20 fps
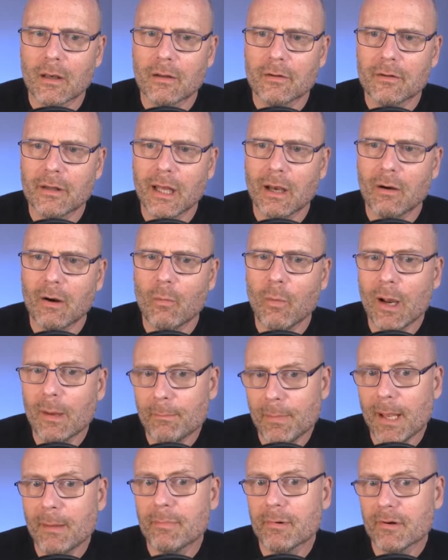Now, a
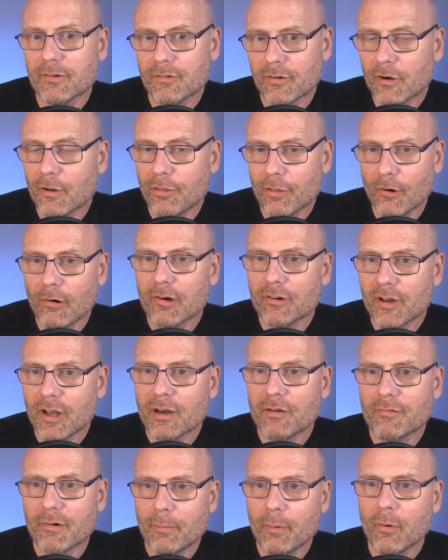white paper is an
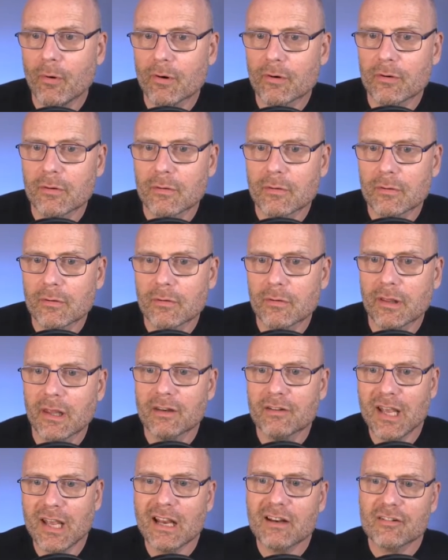authoritative report. They
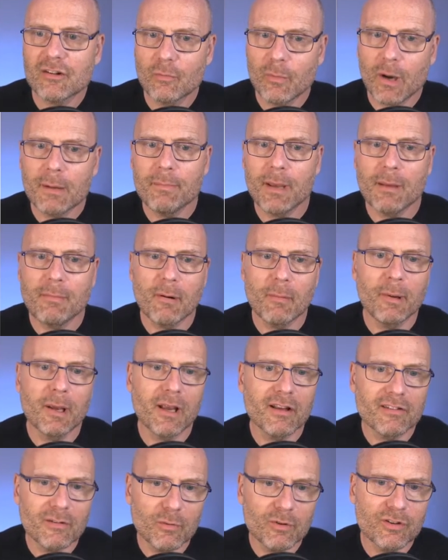attached the white paper
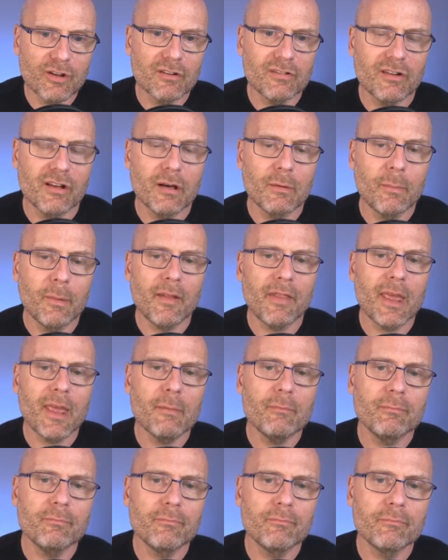because it was considered by
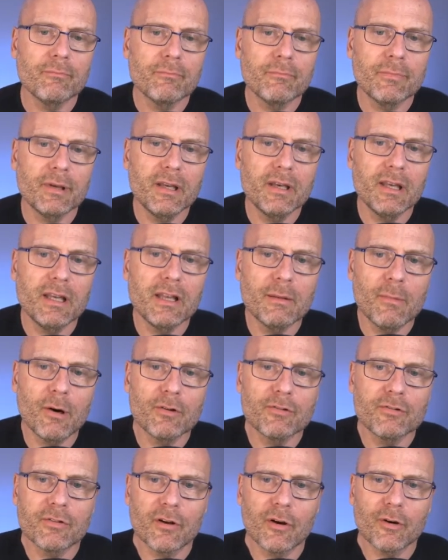the MPD the
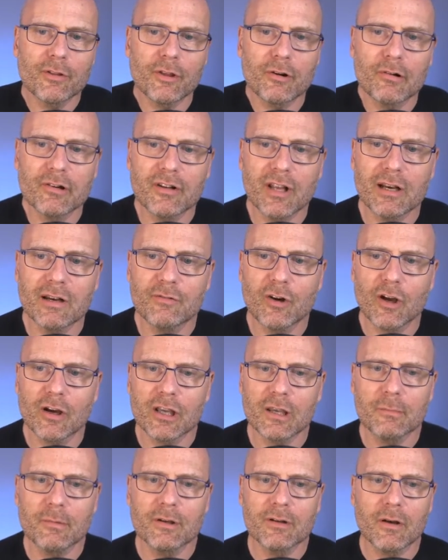most authoritative
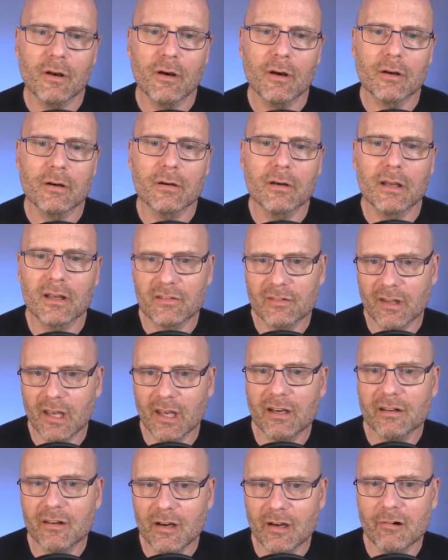document on
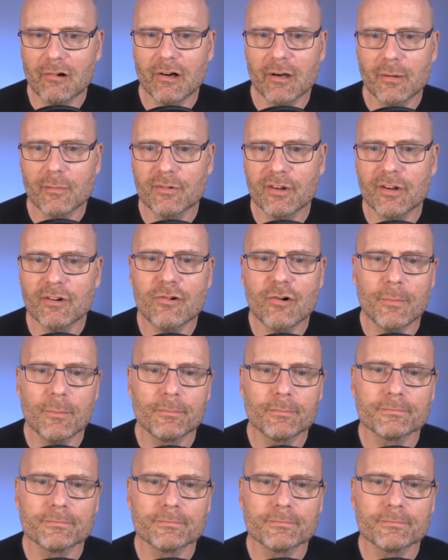excited delirium syndrome.